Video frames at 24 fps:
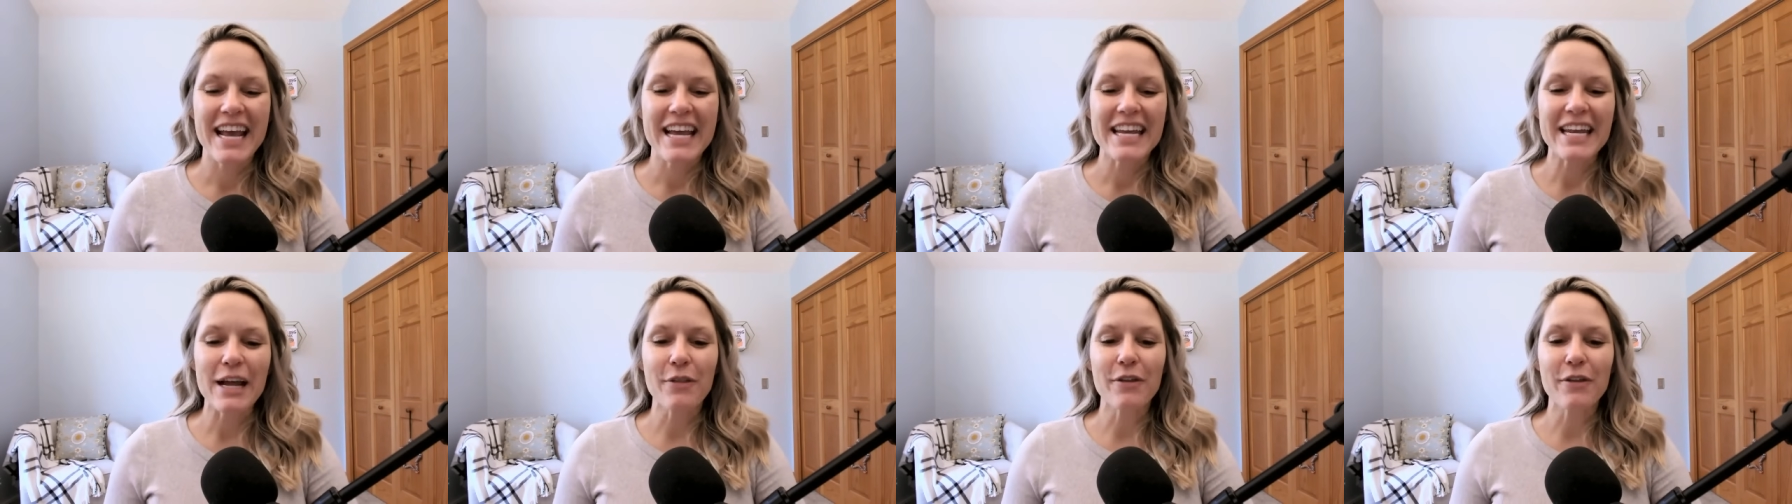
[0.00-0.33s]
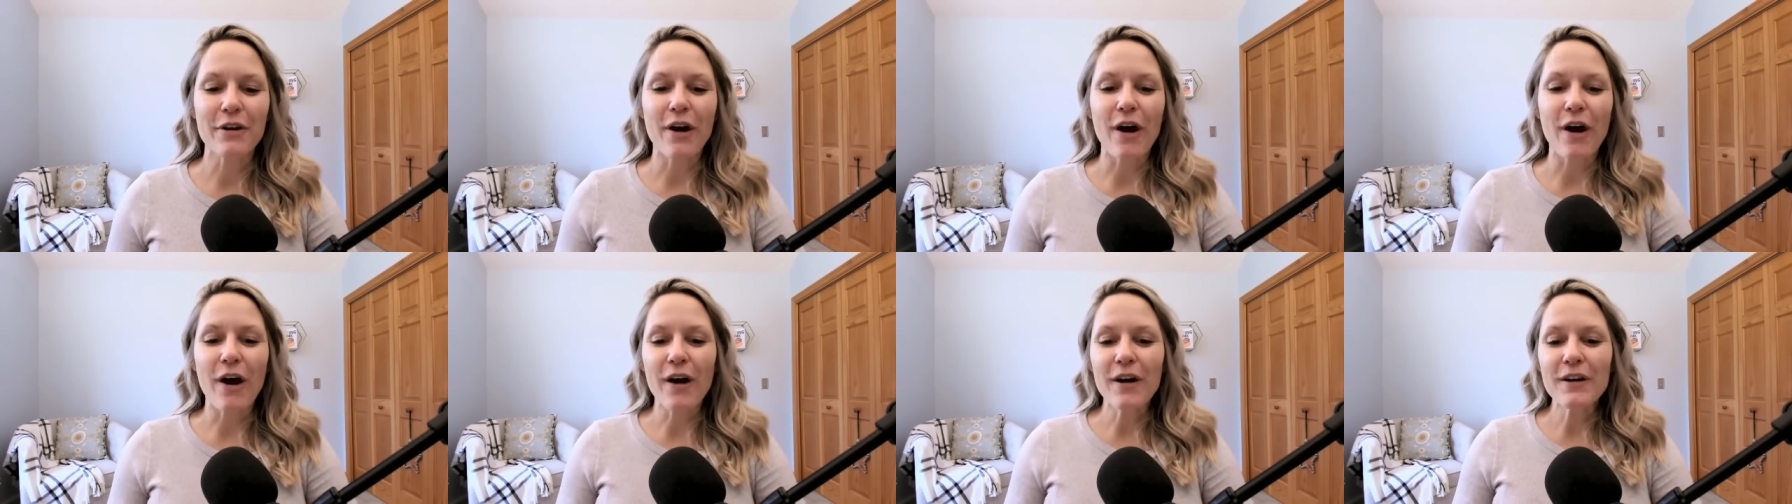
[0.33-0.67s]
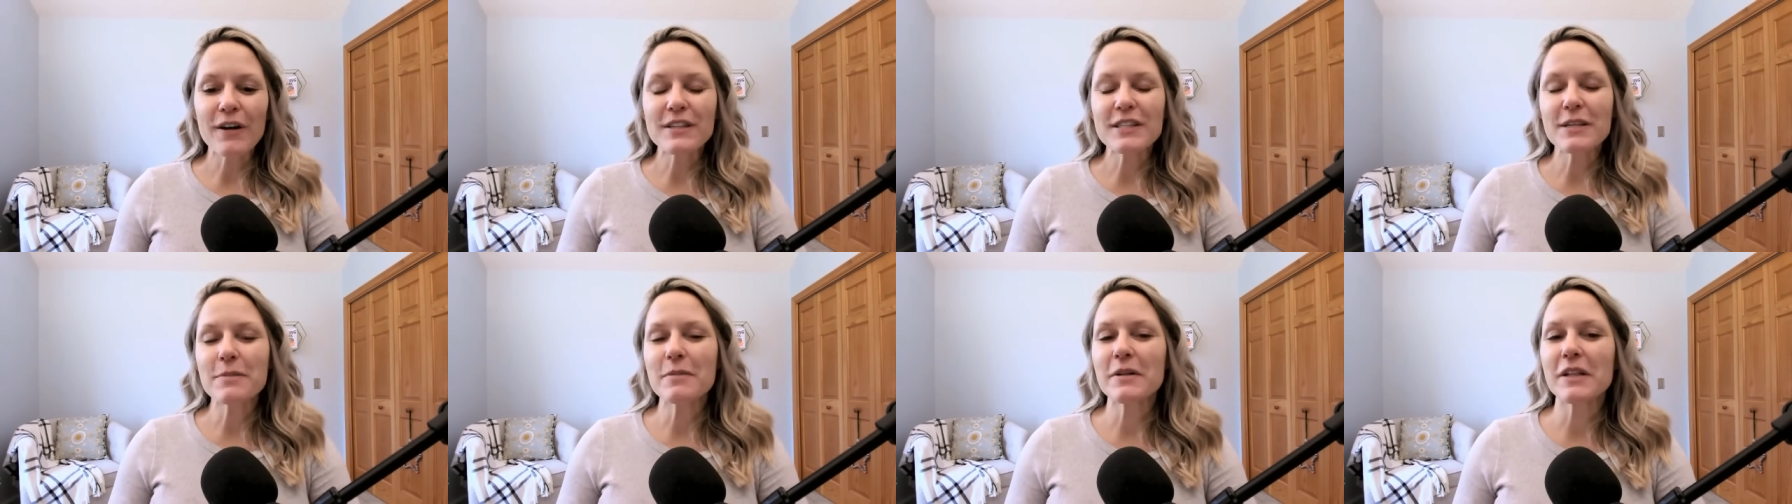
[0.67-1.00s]
Now, there
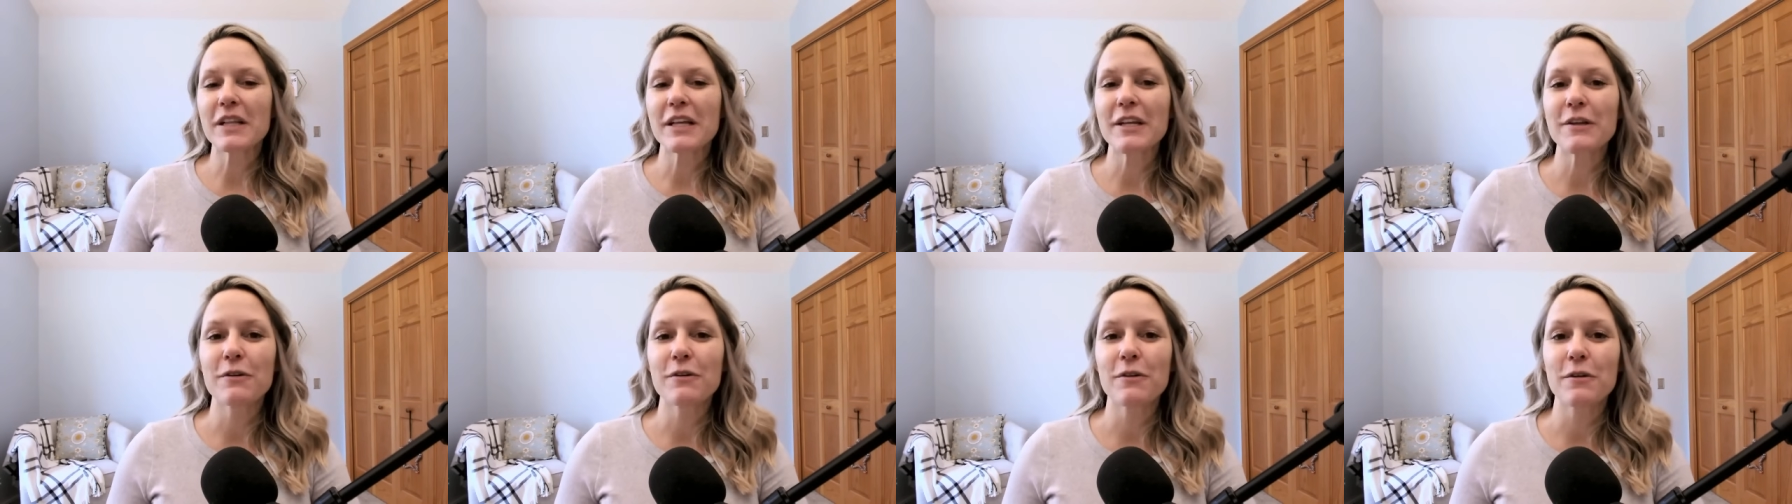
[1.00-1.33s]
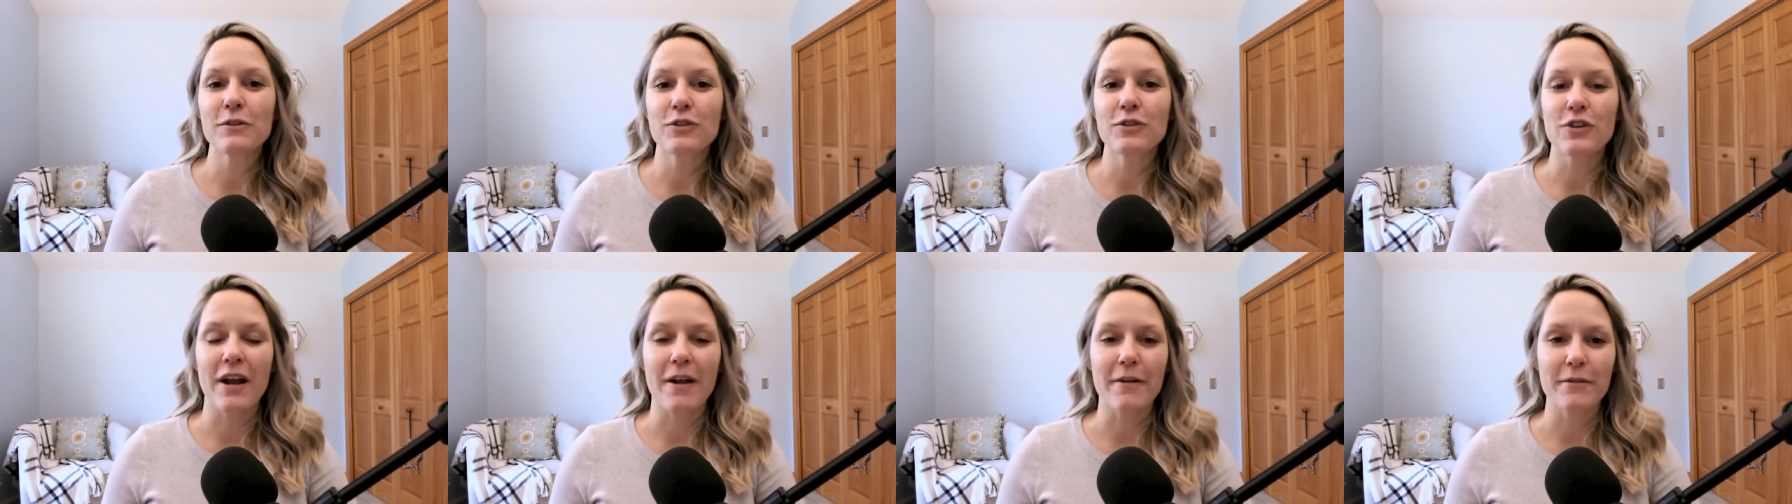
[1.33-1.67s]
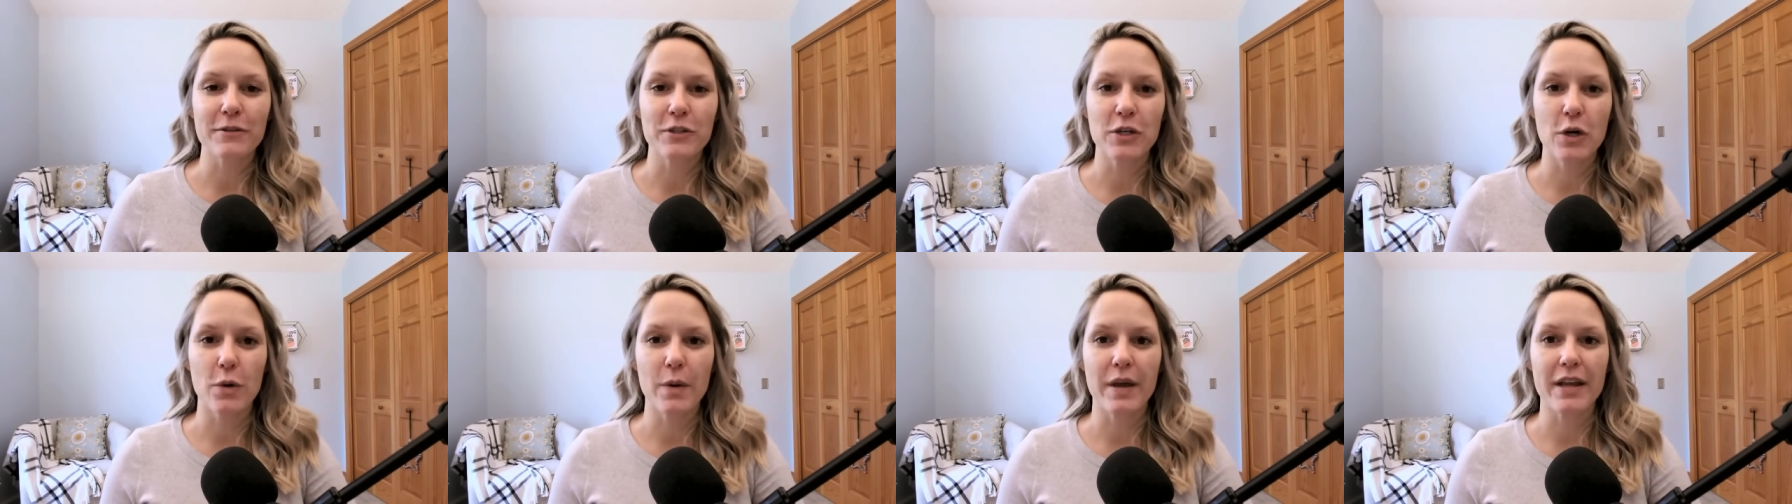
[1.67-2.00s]
are some clinical
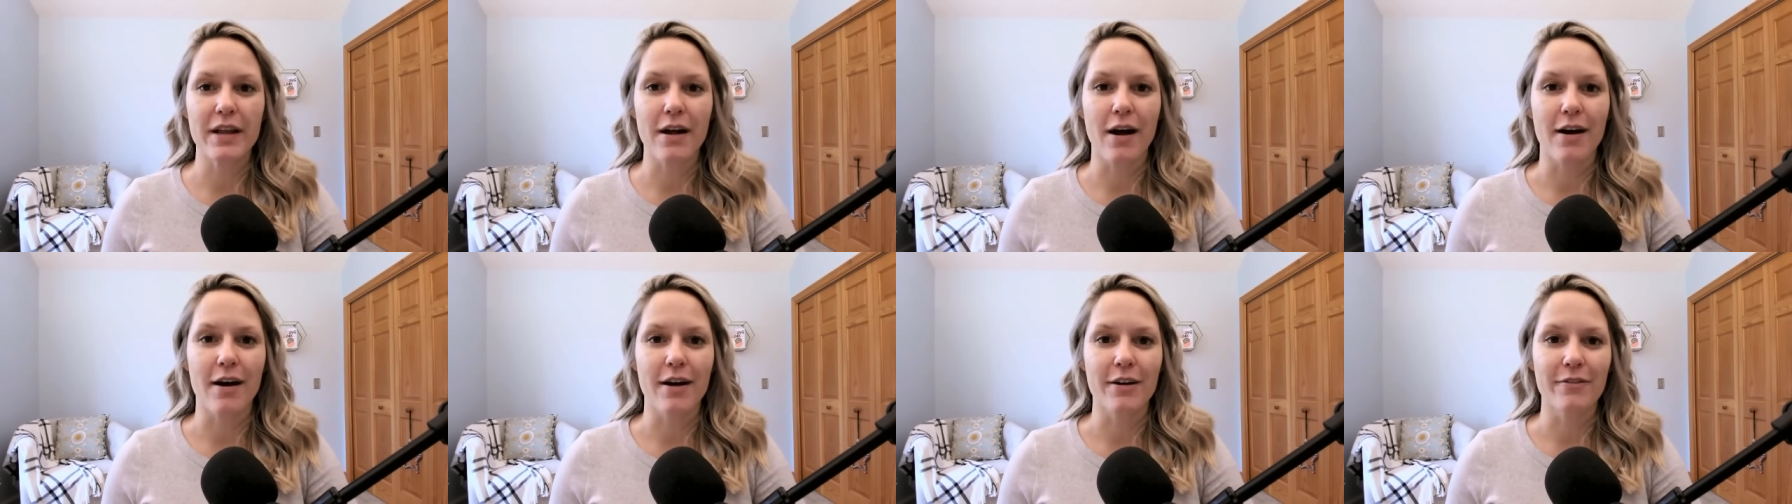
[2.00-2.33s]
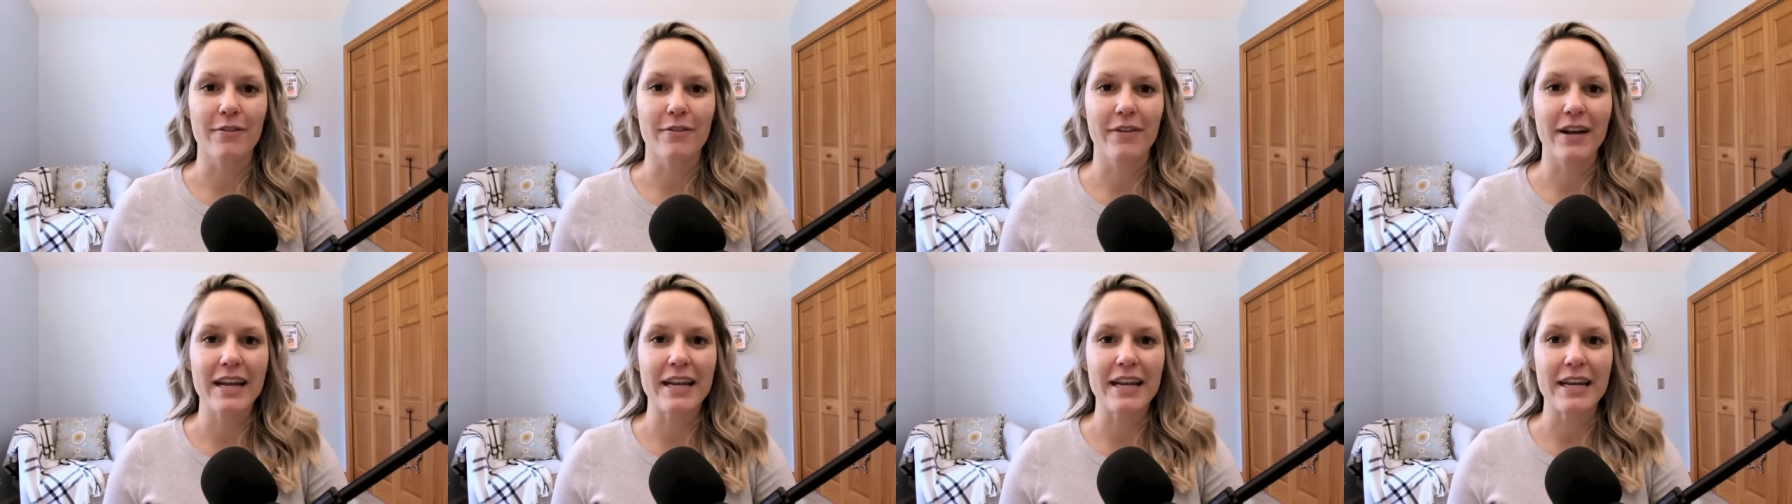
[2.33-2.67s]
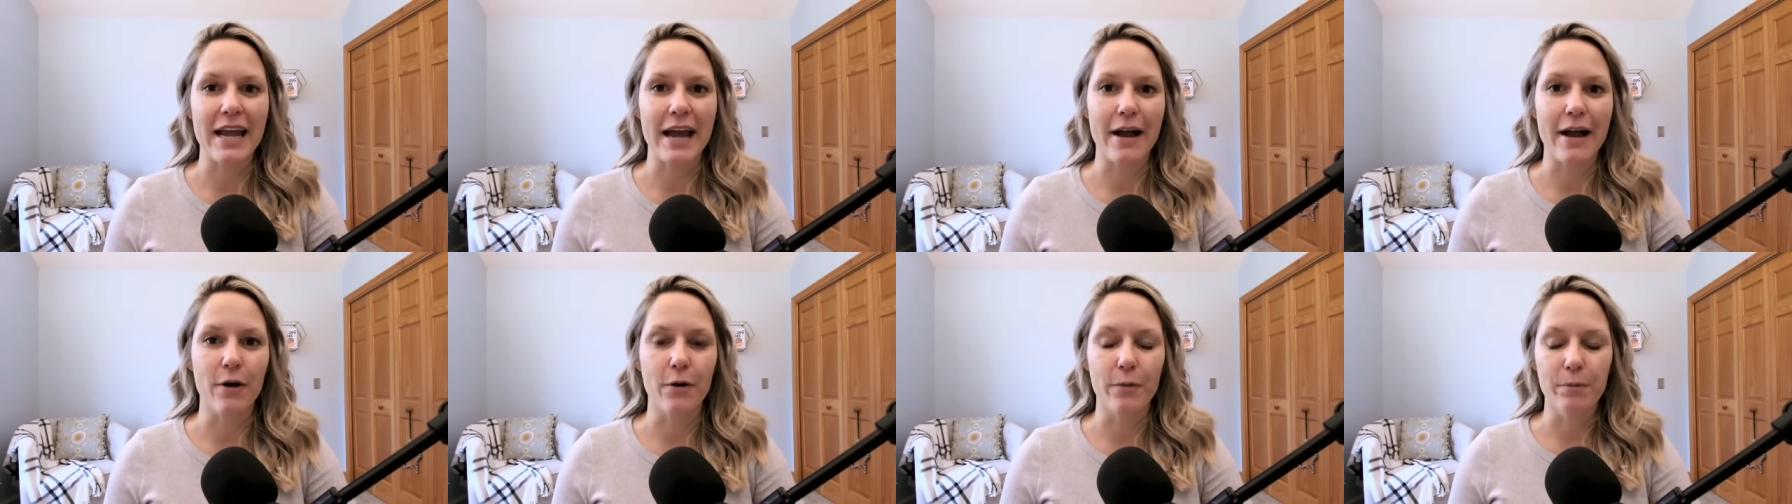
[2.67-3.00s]
trials going on right
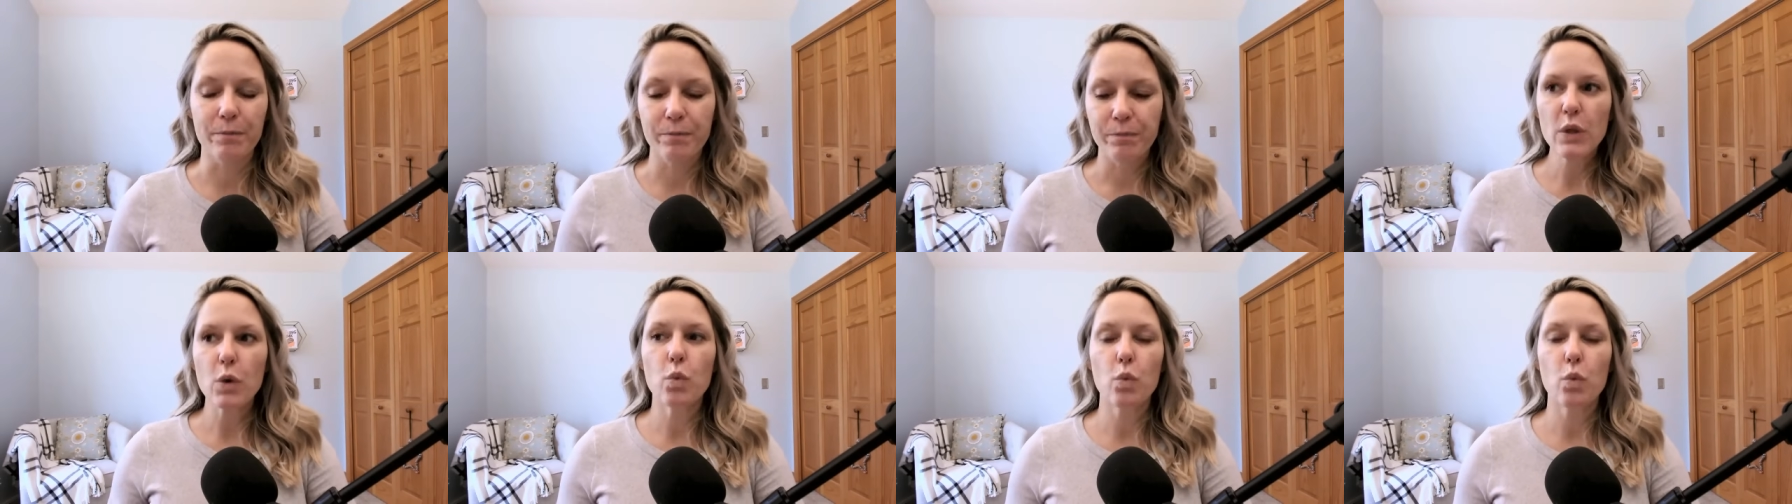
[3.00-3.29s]
now